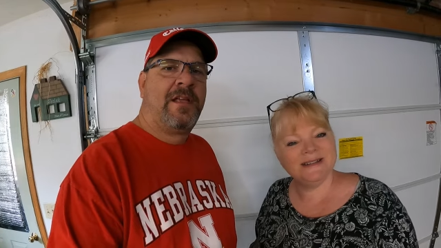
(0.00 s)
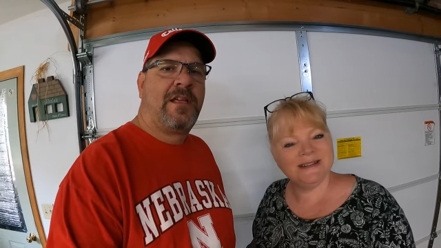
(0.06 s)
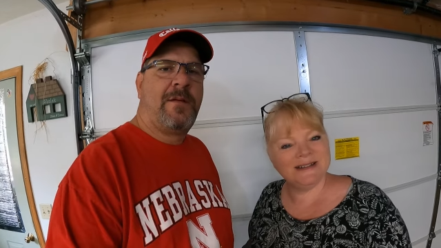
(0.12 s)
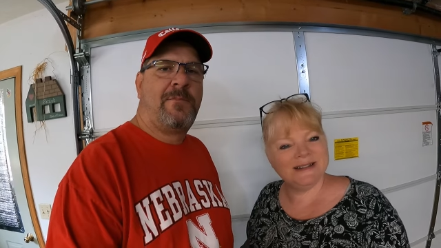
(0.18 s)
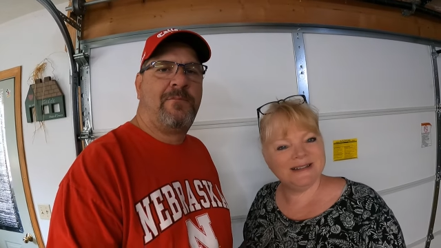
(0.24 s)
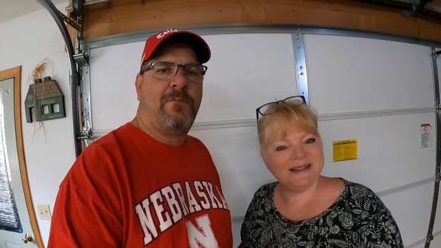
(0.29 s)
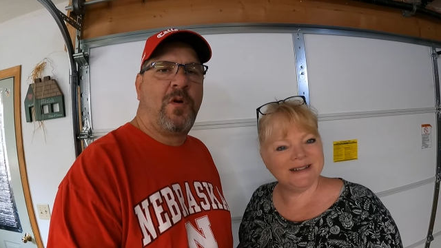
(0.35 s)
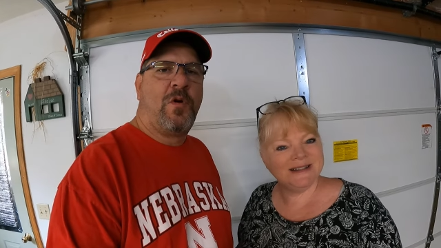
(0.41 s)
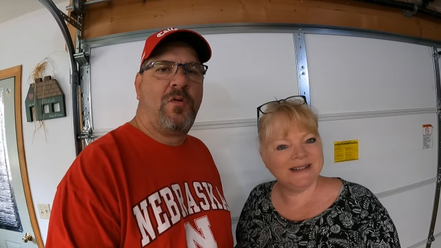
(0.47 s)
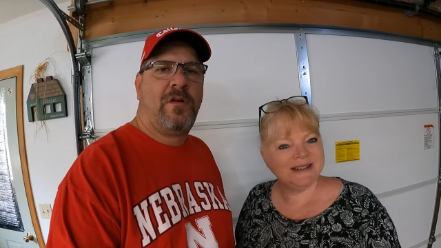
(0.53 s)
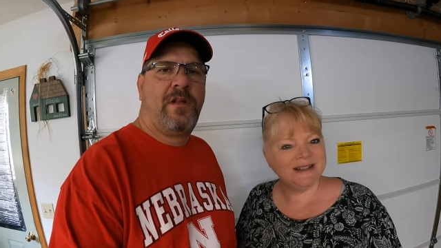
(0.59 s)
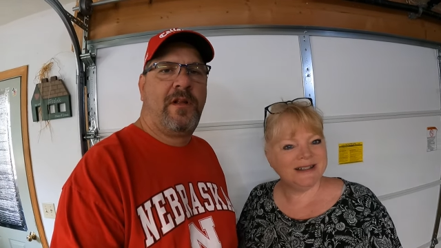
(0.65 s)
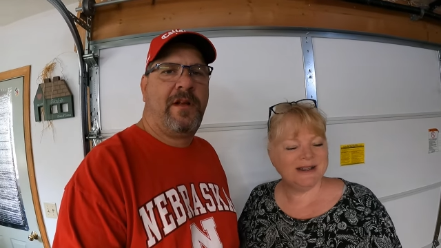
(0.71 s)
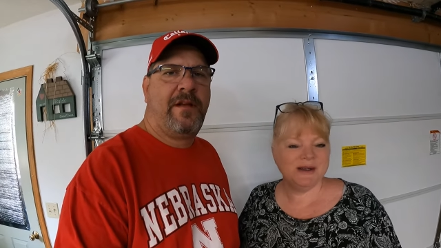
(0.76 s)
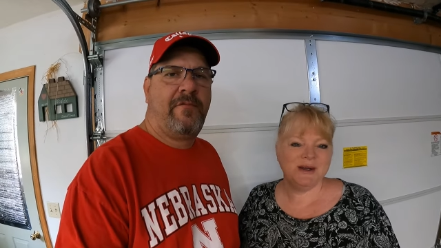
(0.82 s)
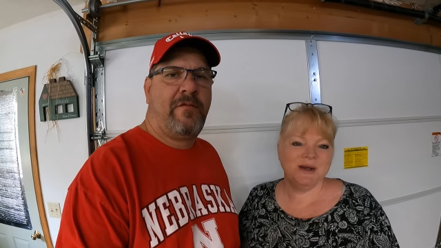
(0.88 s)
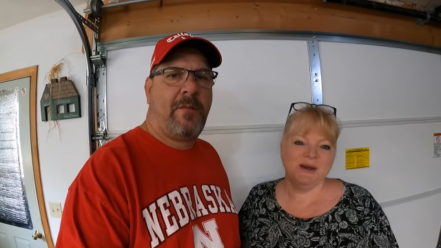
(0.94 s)
Speaker 1: Good
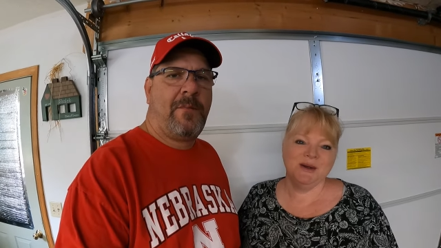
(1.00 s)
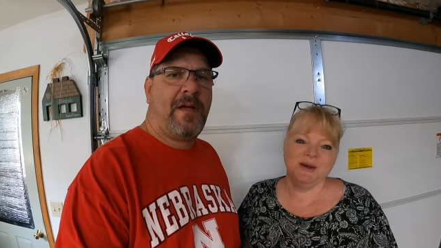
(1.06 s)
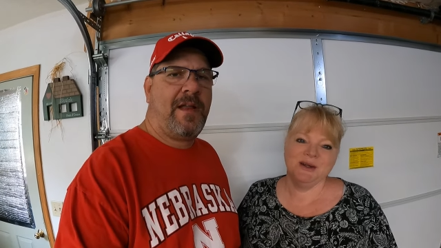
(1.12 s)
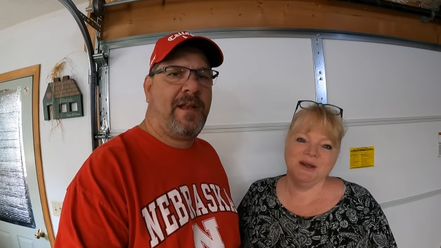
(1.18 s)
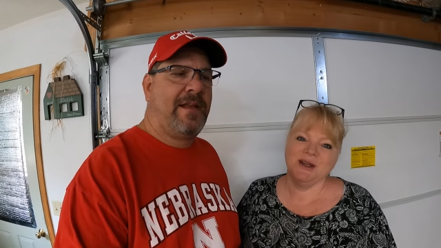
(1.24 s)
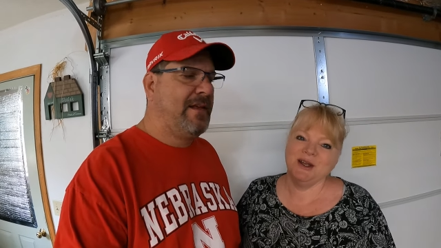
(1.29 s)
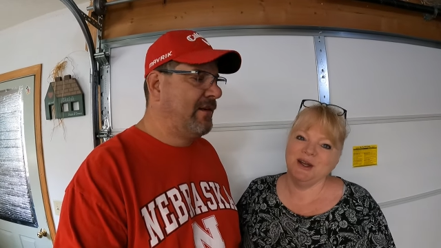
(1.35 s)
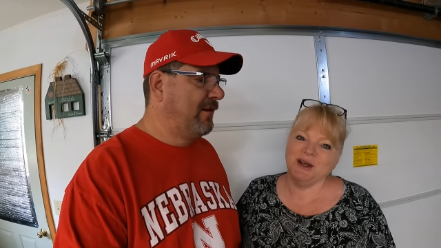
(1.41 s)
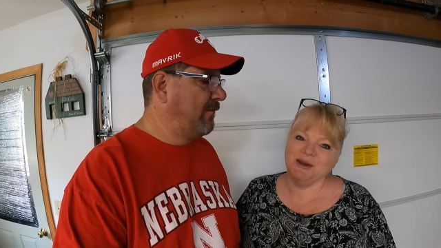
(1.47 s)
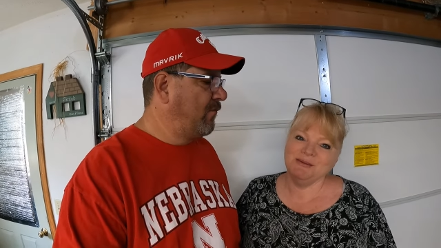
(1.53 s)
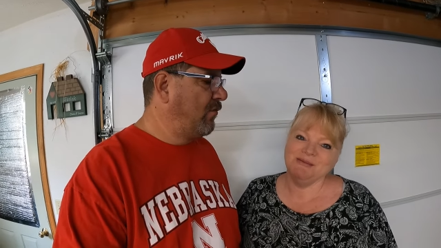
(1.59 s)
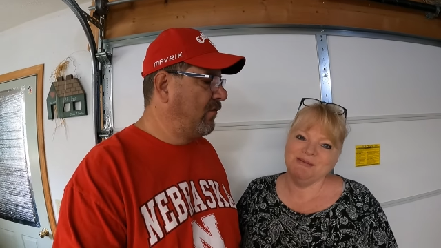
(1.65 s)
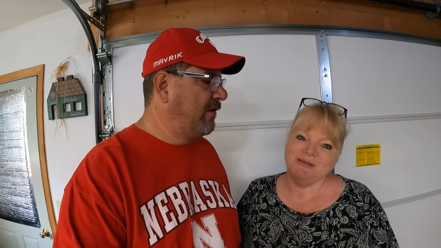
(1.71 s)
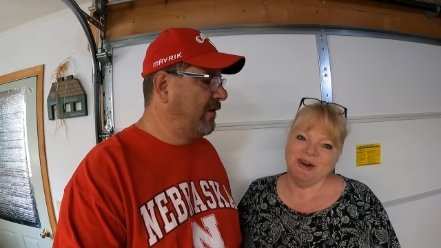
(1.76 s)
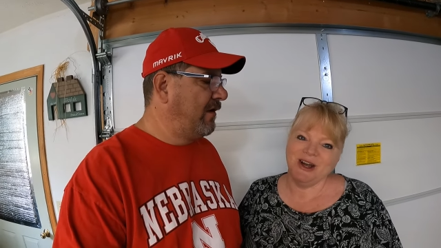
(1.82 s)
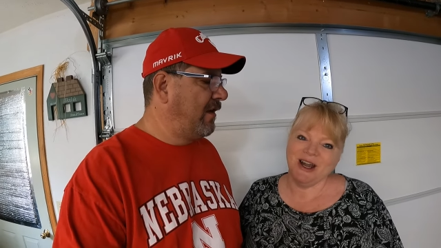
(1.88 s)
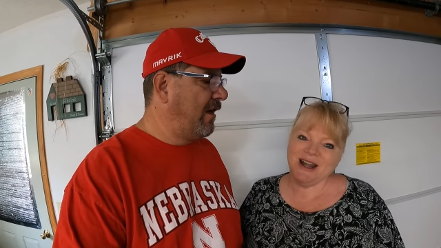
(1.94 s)
morning, everybody. Good, Good
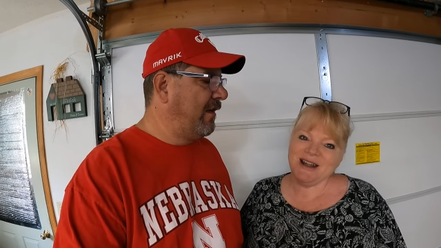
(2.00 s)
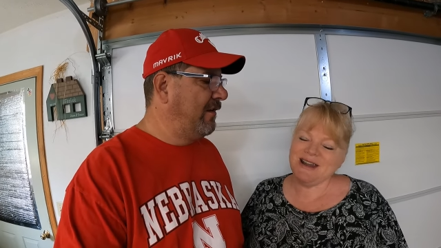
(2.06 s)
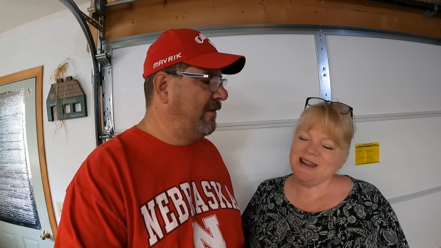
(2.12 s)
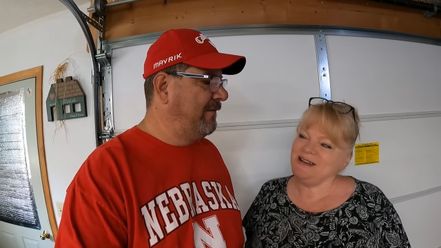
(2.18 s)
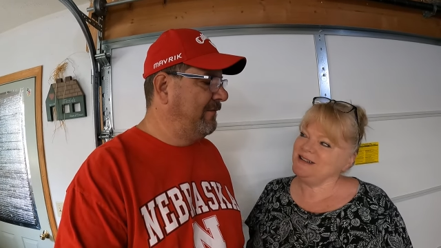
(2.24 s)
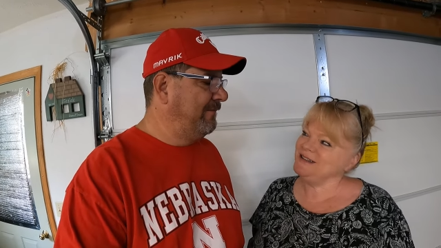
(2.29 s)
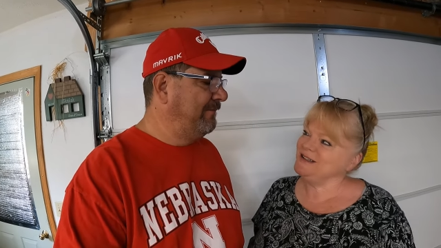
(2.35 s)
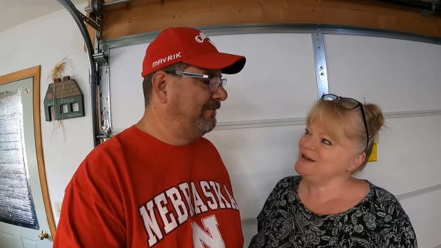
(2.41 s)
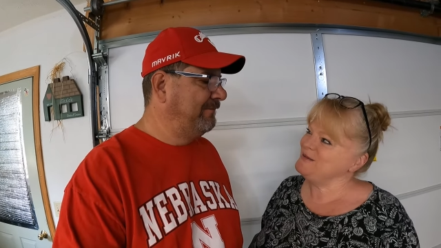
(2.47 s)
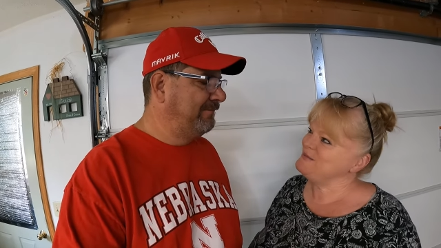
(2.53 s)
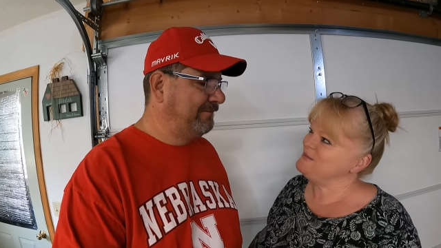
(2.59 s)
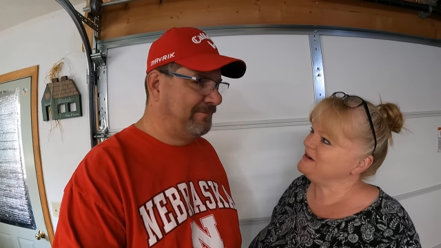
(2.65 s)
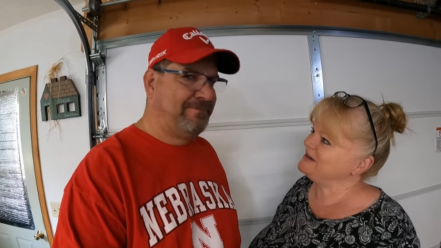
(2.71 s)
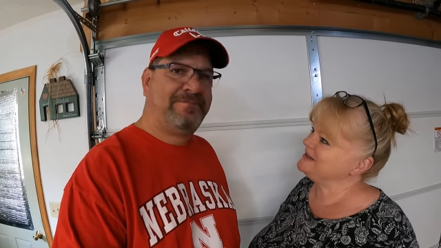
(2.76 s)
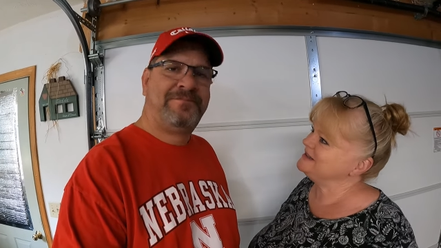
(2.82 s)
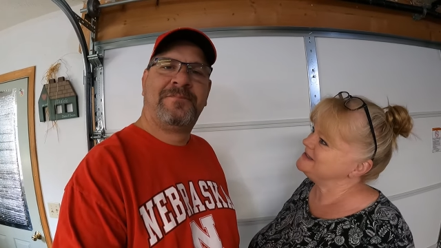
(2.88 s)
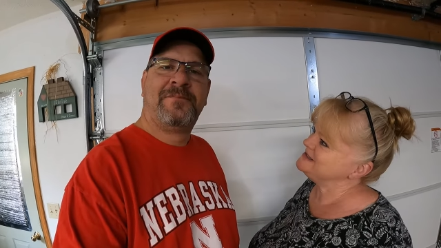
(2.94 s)
morning, morning, Donna. Good
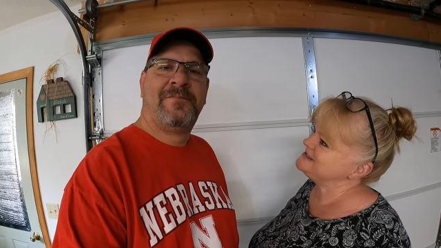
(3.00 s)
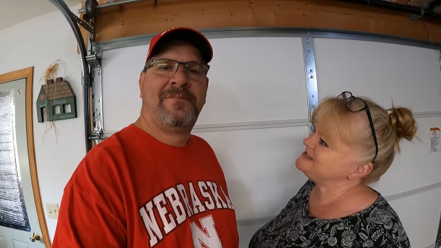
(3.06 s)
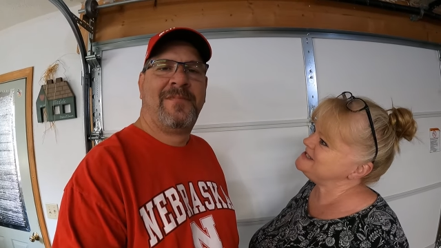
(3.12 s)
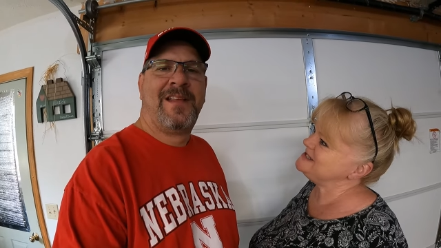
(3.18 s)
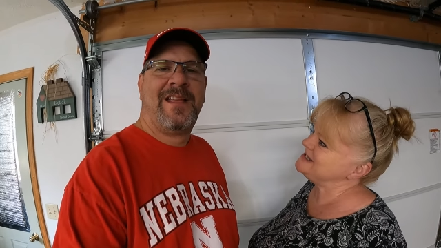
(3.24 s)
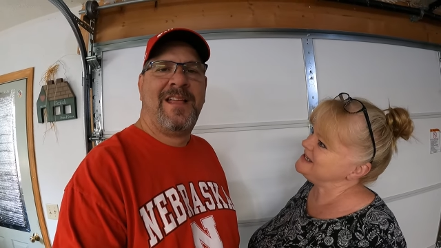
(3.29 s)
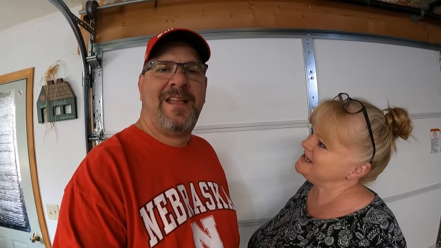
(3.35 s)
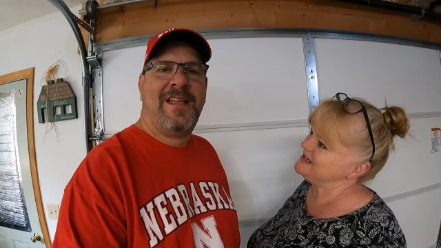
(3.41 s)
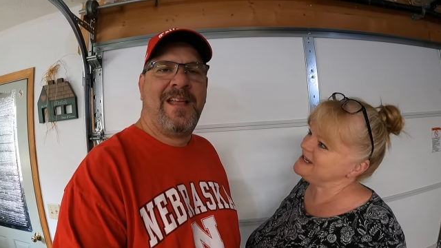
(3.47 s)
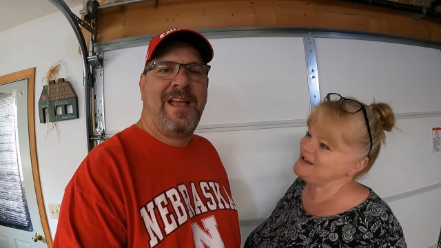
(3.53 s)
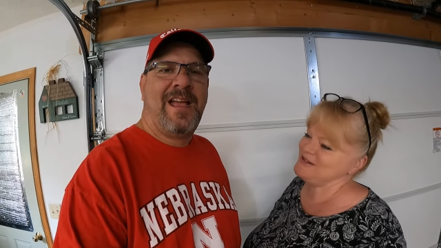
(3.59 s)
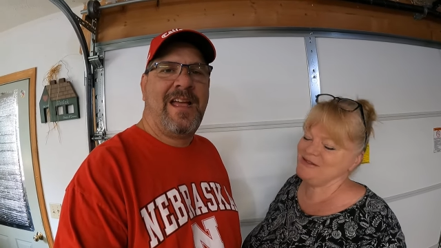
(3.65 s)
morning, Steve.